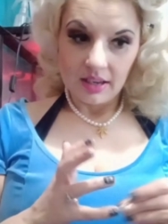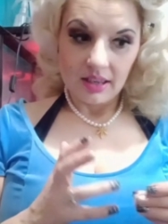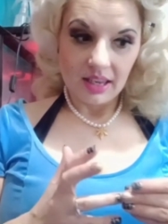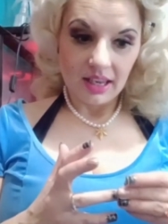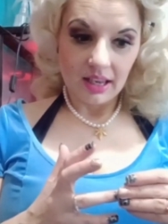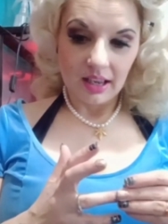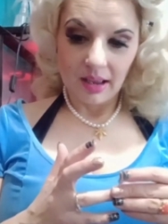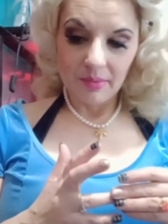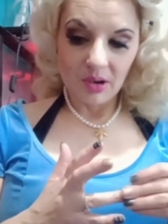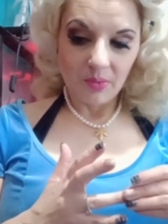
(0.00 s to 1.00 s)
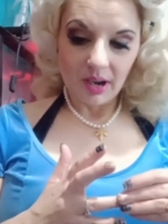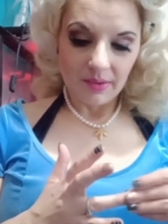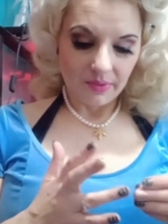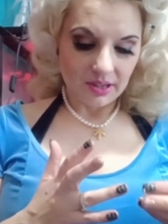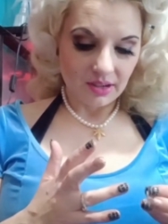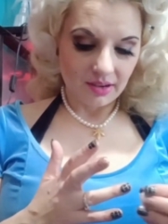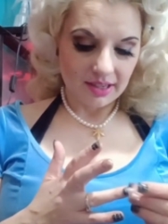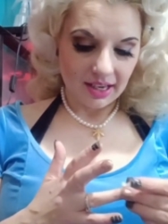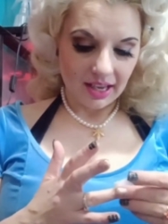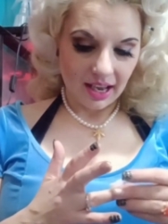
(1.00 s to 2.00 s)
for as long as
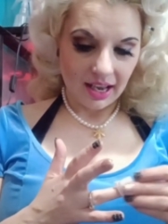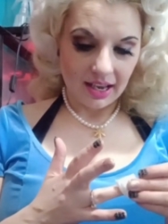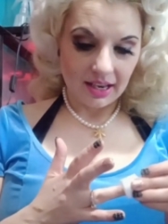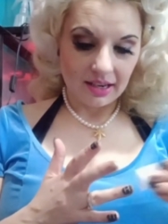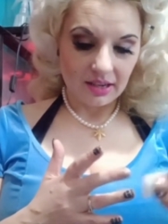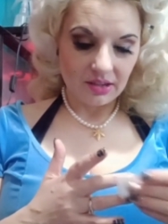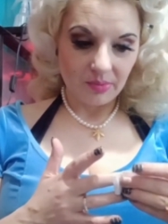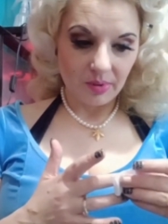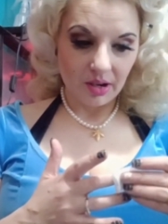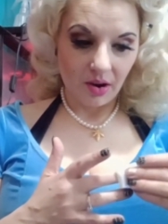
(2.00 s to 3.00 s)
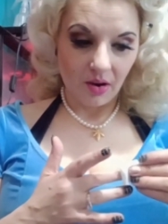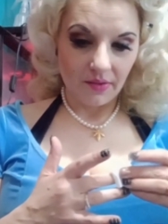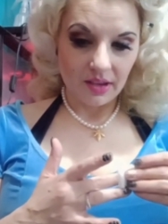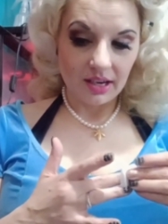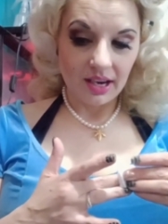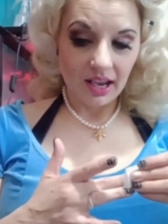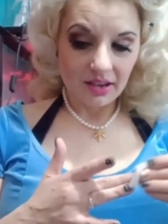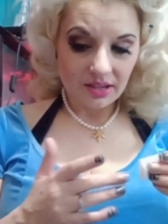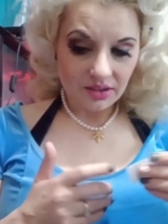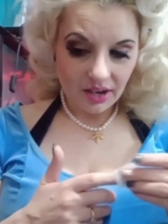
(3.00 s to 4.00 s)
I can to put on the nail
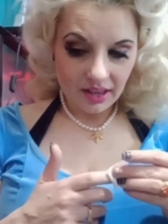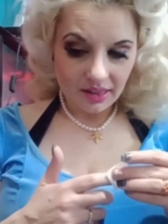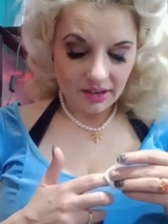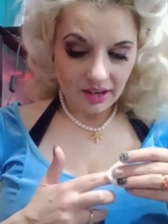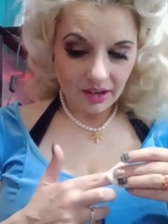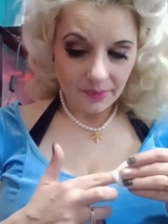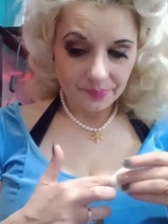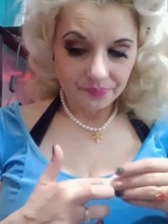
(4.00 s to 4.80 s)
strengthener.